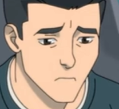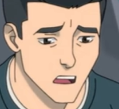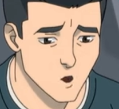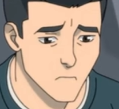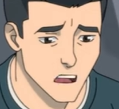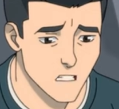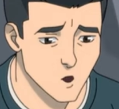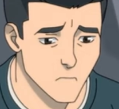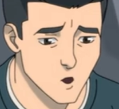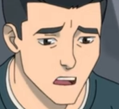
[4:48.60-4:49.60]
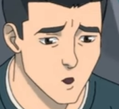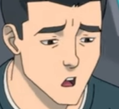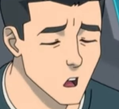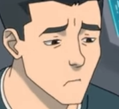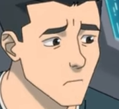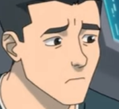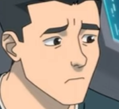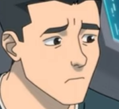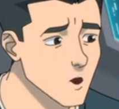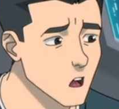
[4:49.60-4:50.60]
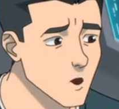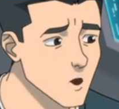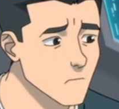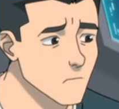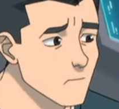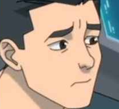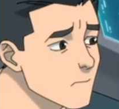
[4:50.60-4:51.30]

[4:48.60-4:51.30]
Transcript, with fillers: Mark replies that he knows his relationship with Amber is in